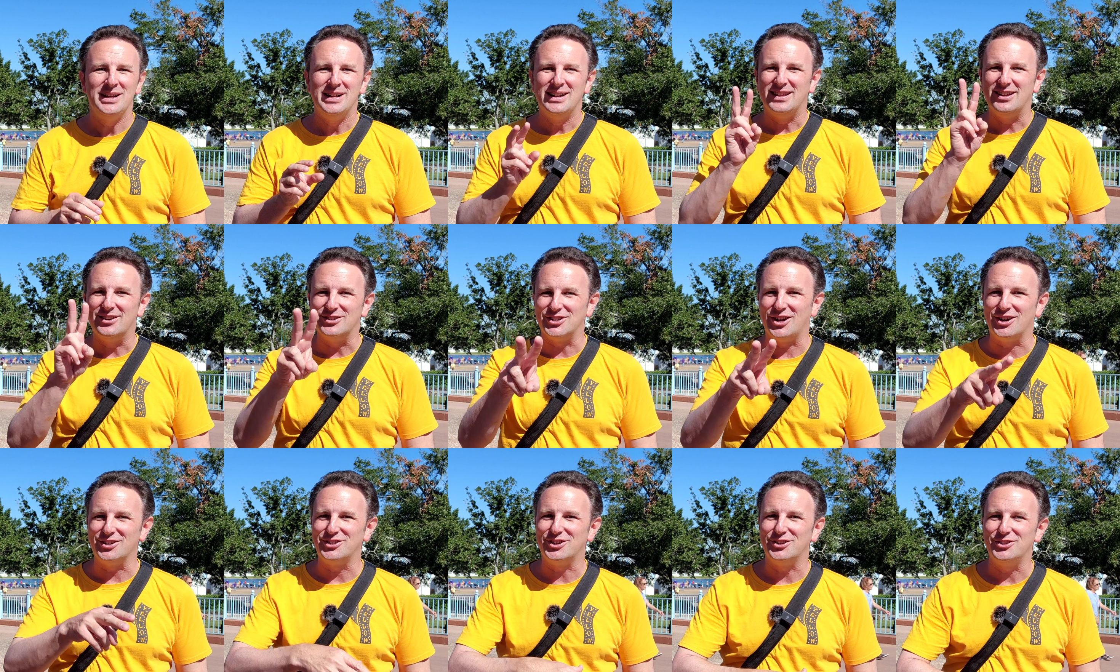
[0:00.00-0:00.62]
There's
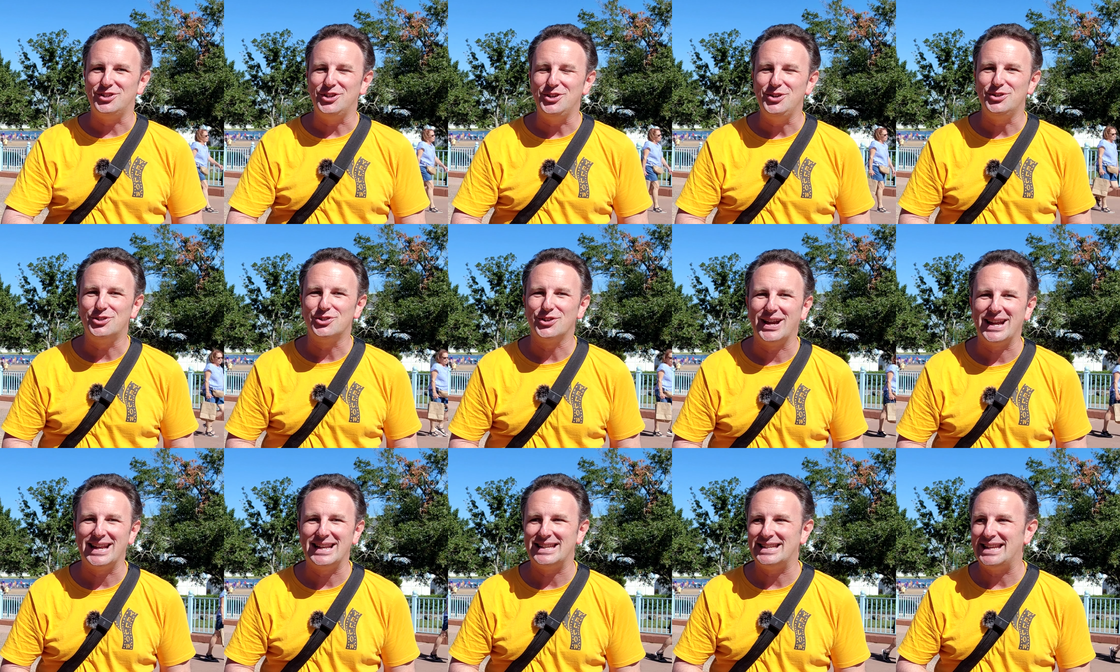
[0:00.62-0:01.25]
also two
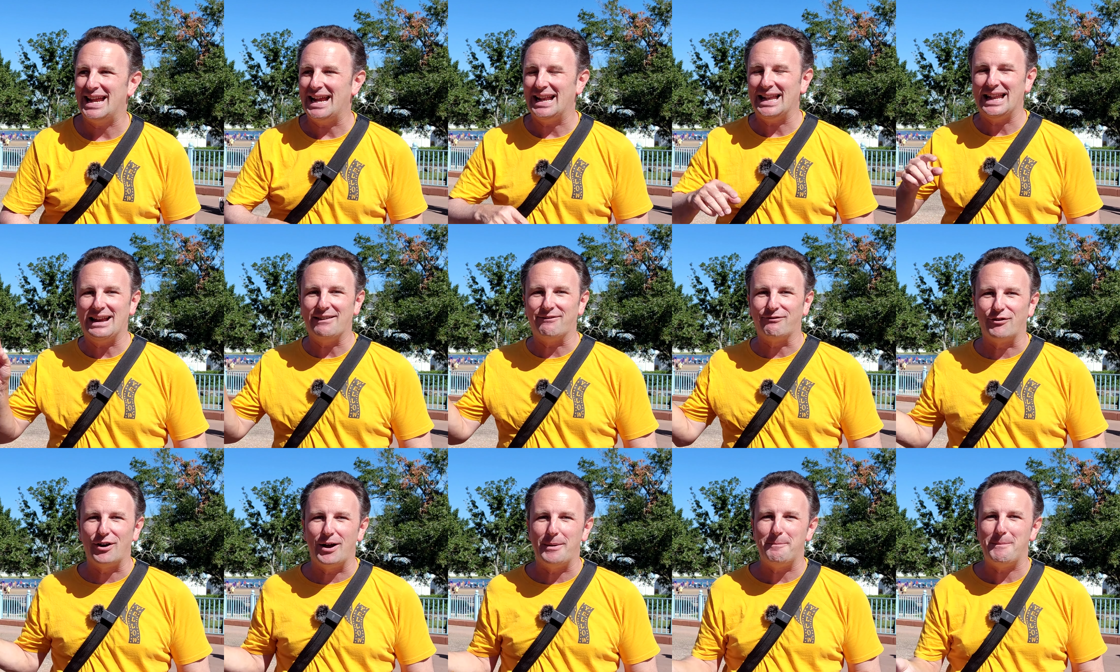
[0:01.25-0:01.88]
trains daily
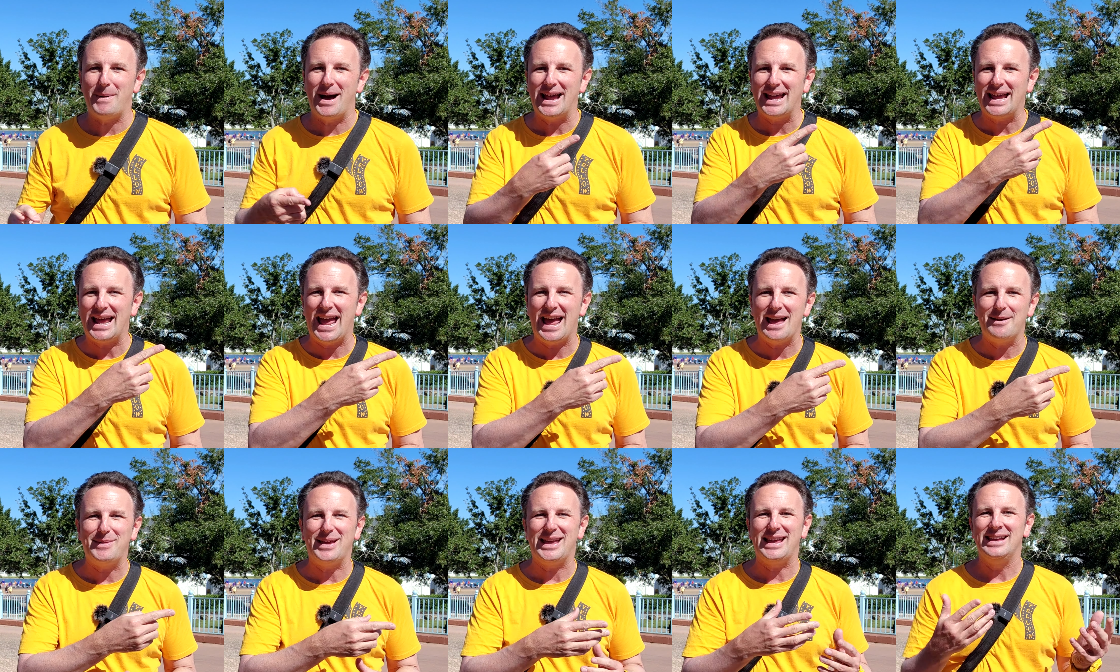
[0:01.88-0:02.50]
from
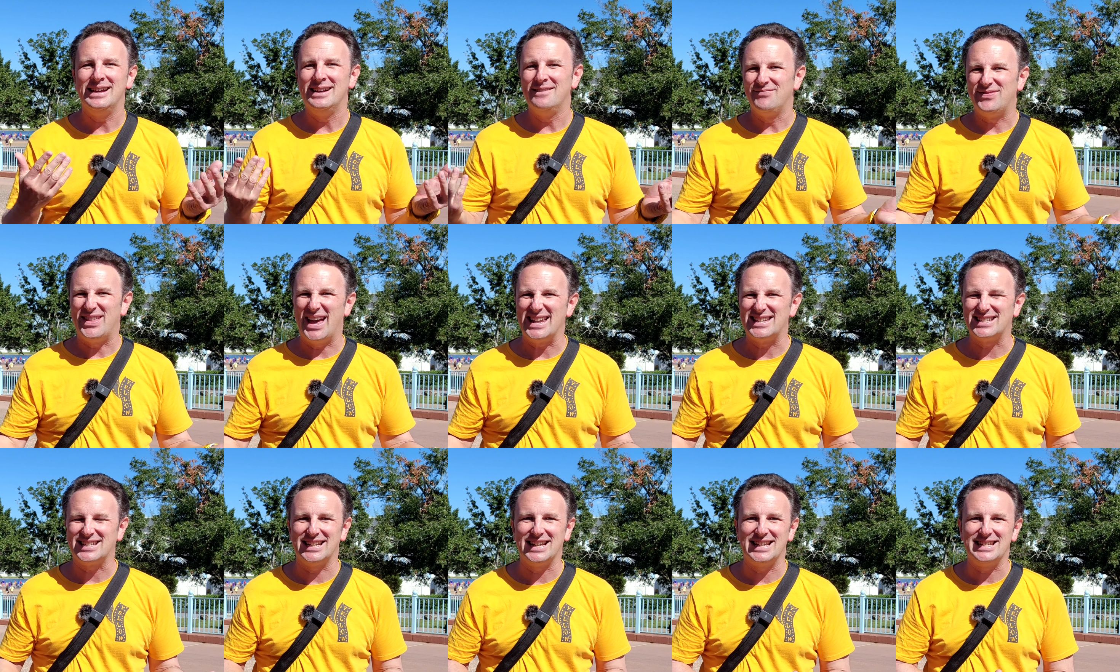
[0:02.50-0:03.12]
Miami.
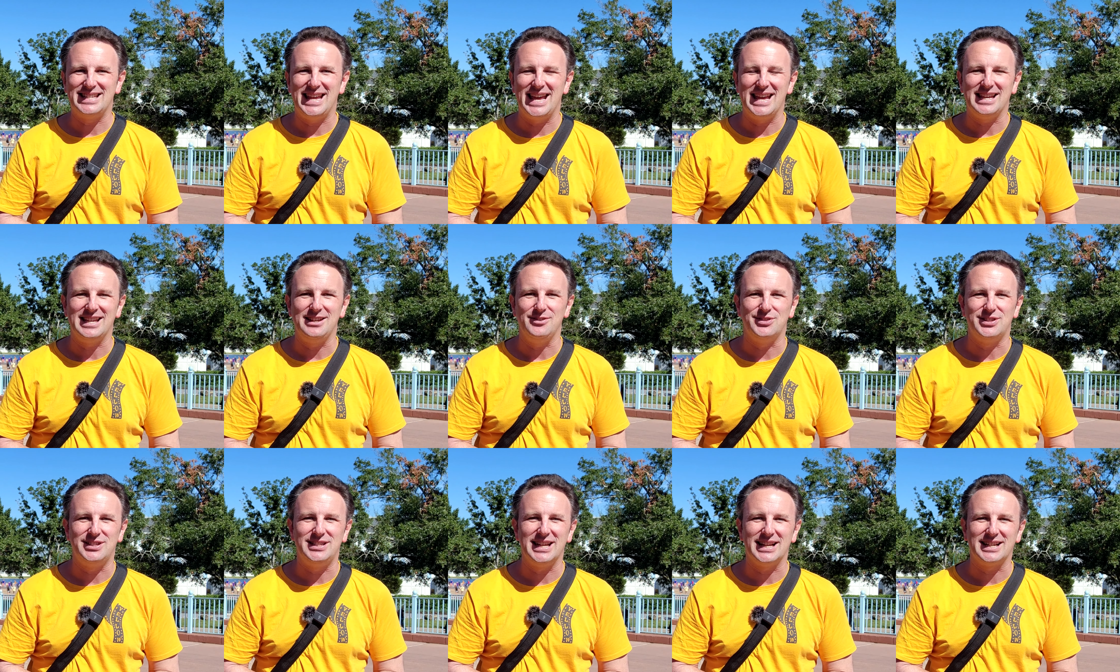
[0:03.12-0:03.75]
That's gonna take you
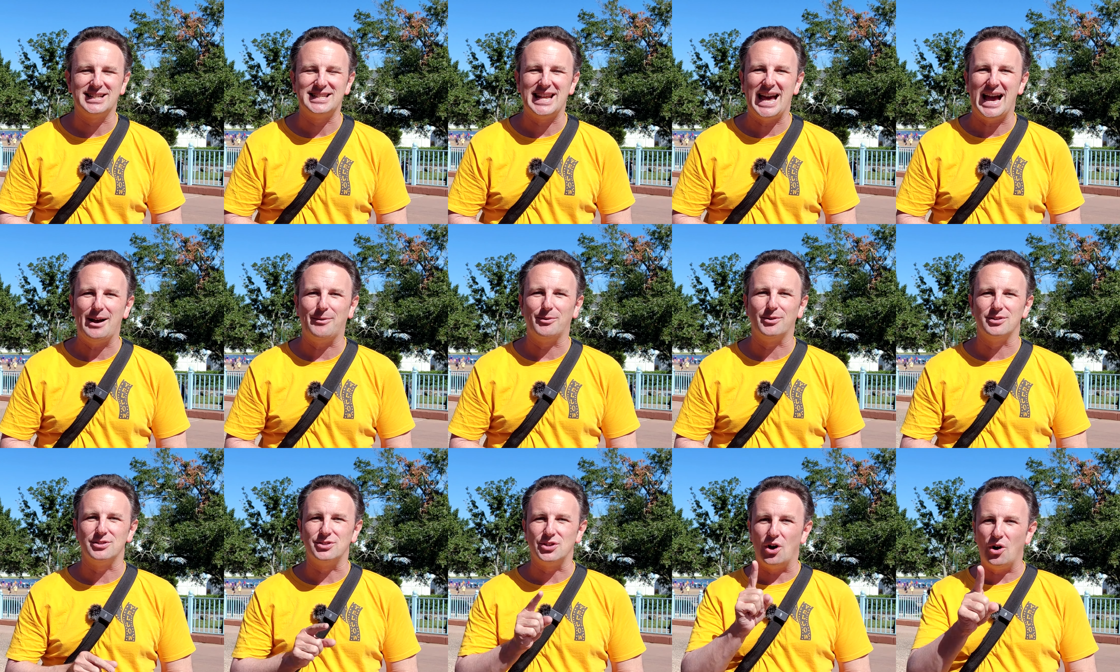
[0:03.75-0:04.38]
six hours.